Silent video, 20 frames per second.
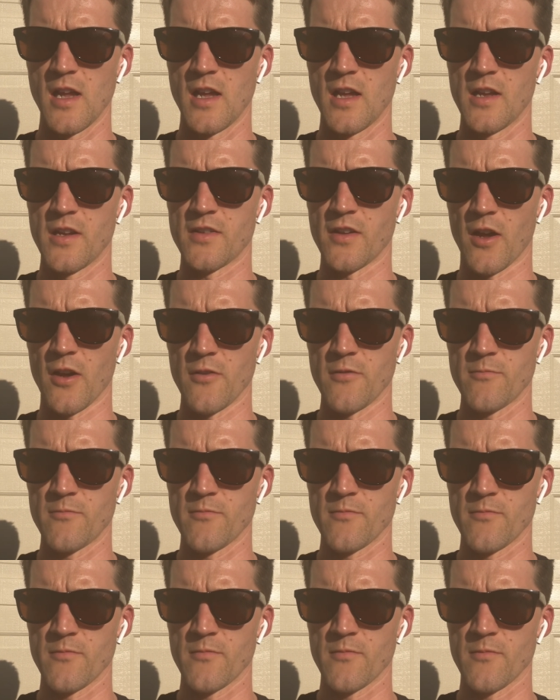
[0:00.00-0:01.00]
So
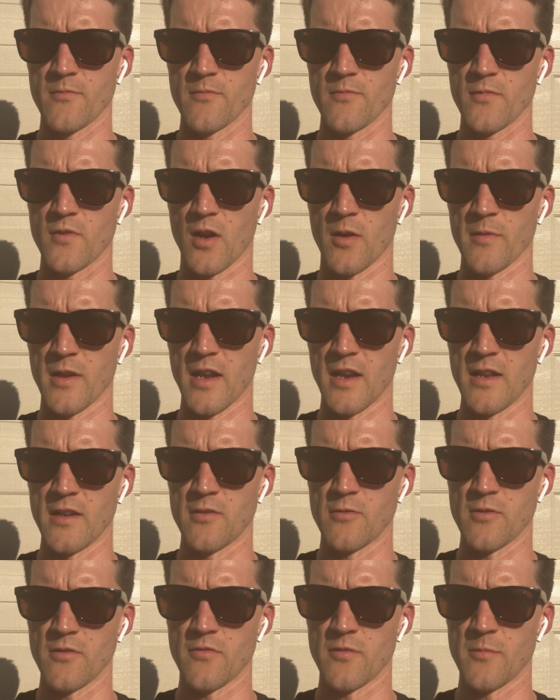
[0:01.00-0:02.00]
time to get
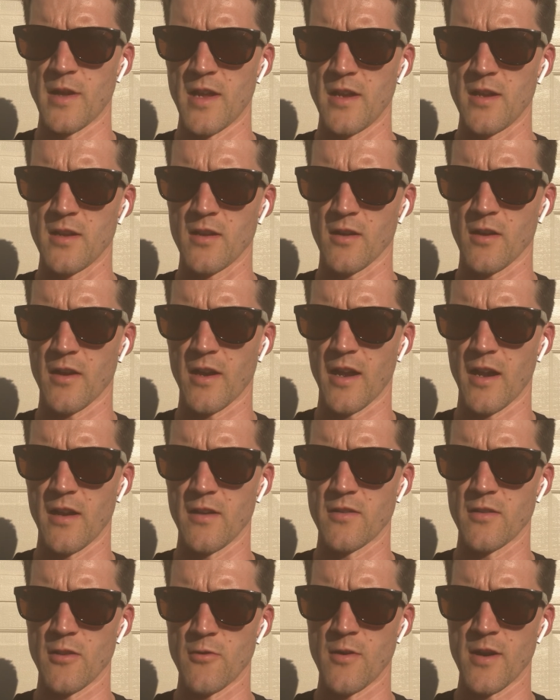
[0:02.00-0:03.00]
into it for me. I've got to get
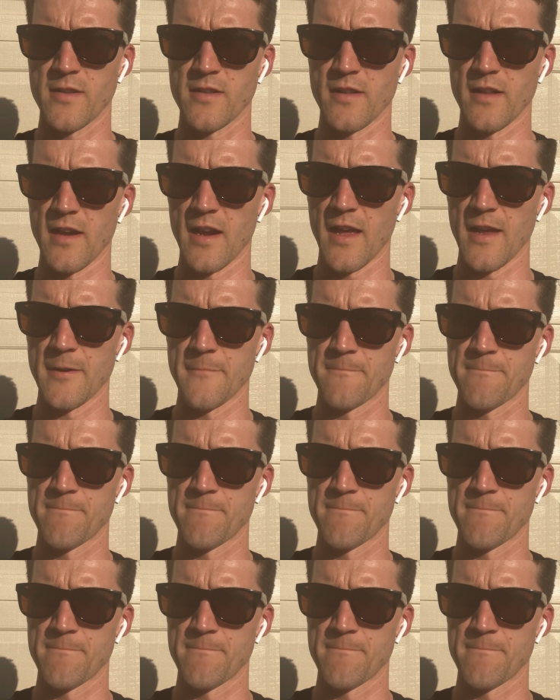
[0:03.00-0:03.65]
into the rest of the day.